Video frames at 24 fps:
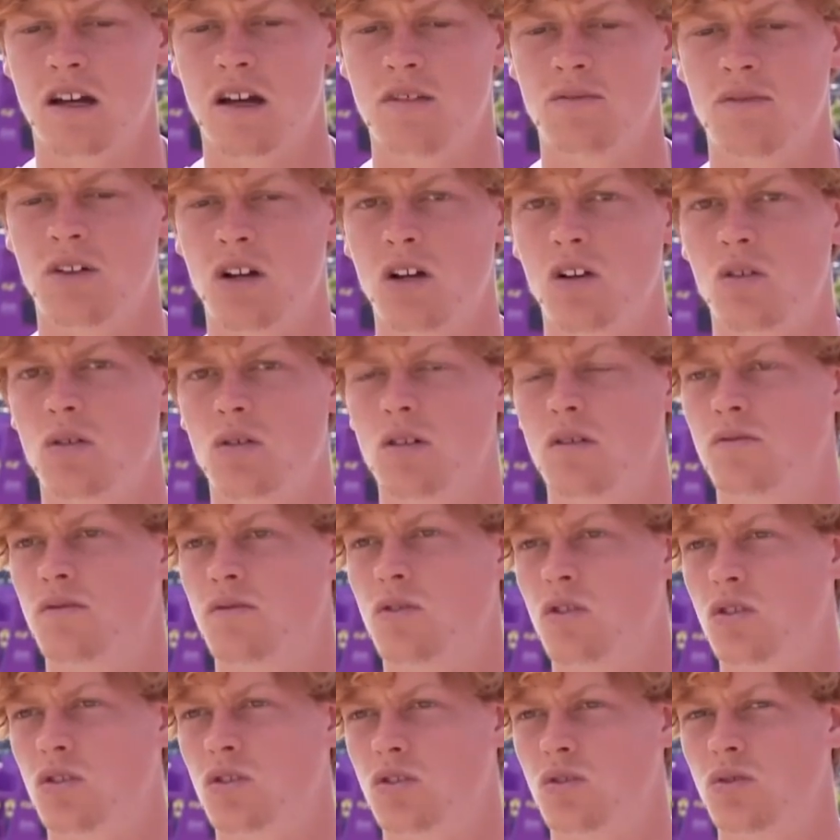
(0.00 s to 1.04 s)
I'm very looking
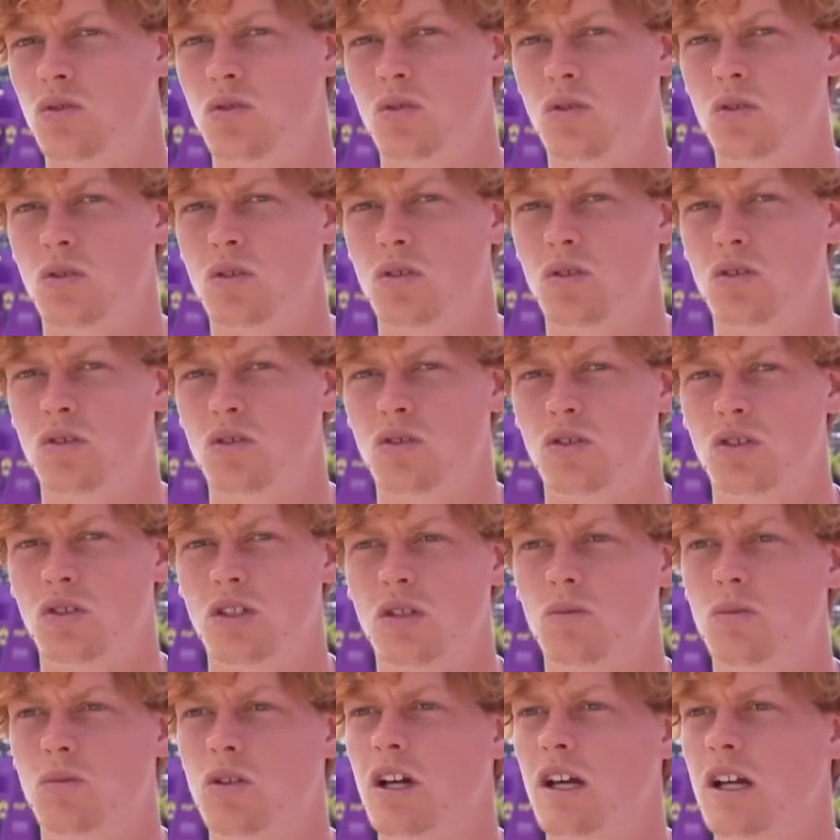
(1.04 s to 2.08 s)
forward to to
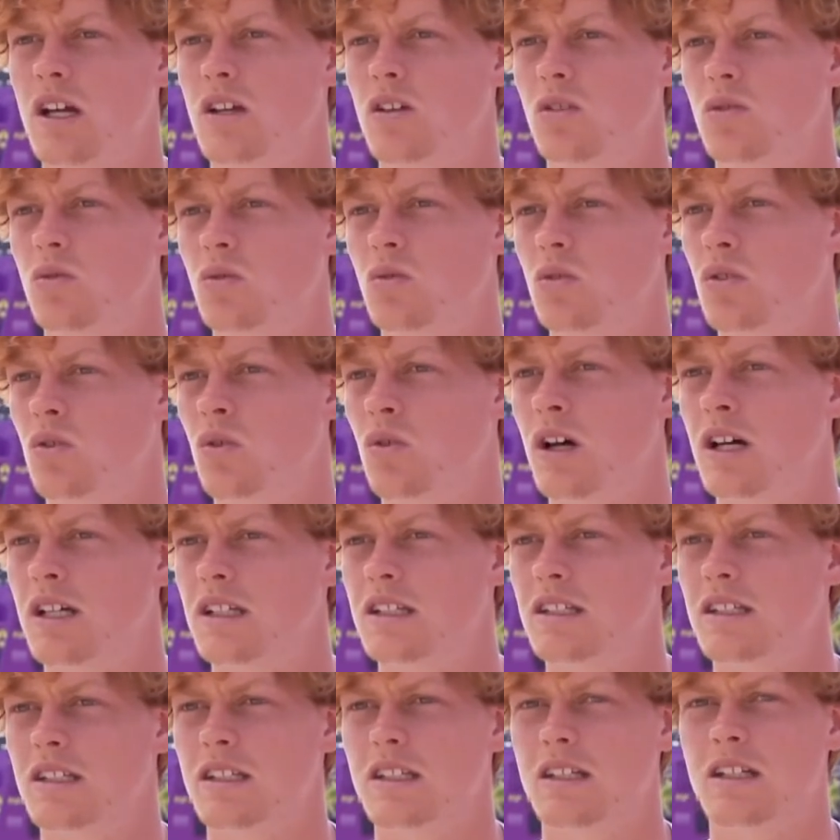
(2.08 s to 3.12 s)
see what I can do on
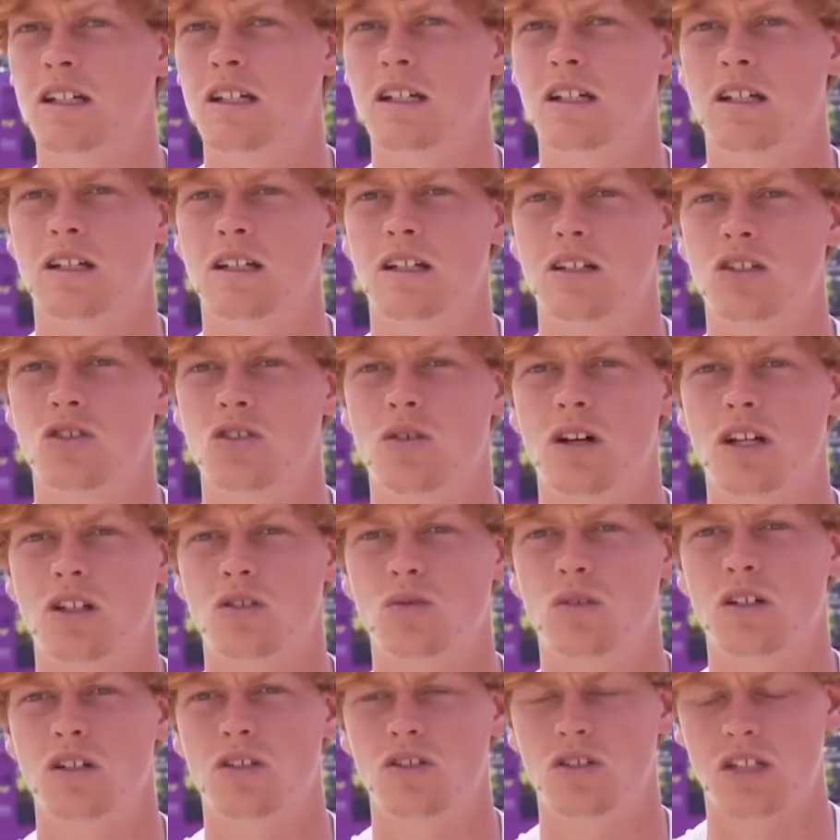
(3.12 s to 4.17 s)
grass. trying
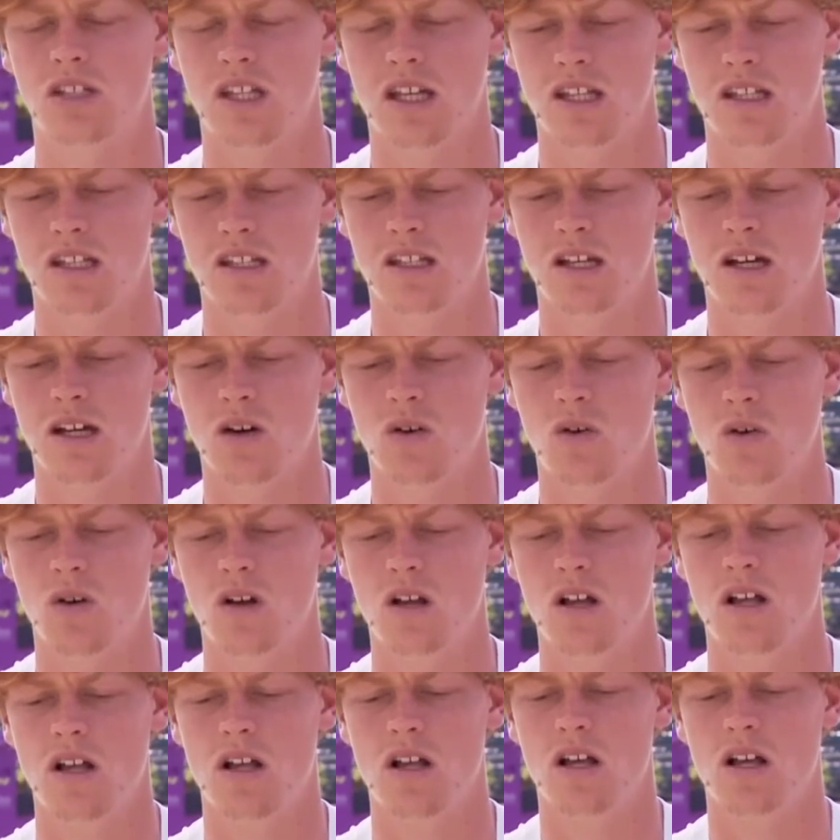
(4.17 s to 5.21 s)
to understand how
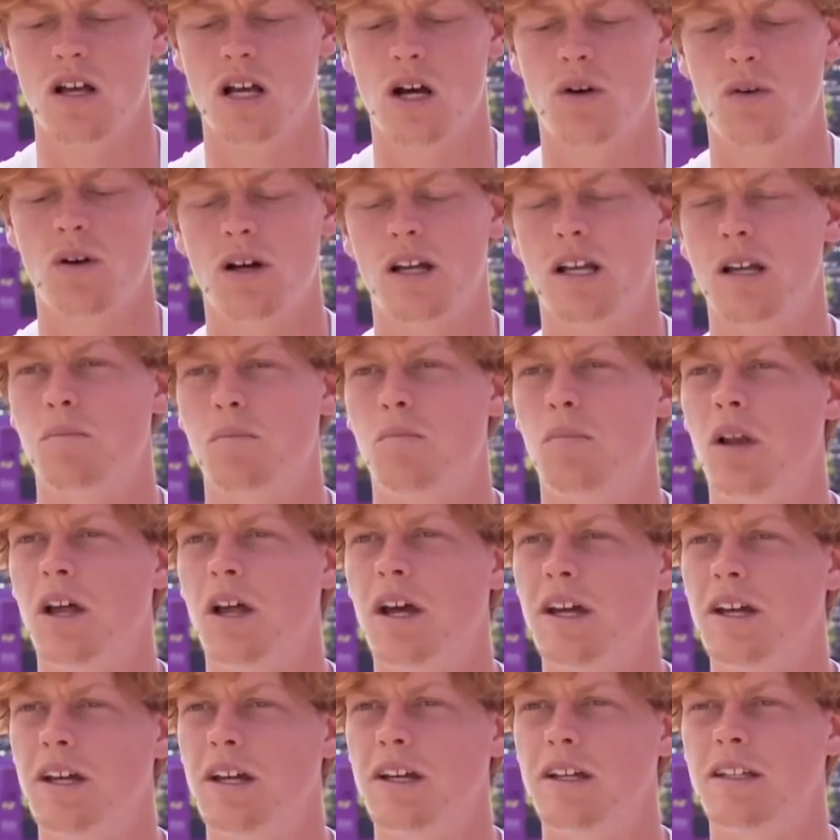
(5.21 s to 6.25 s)
how I can
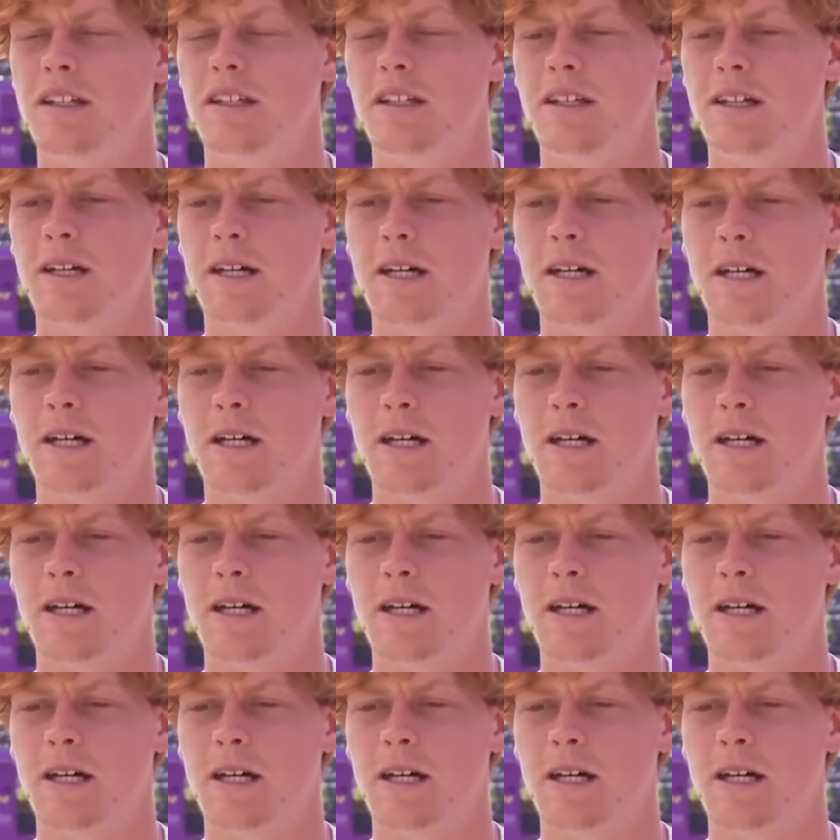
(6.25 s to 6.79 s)
play and uh,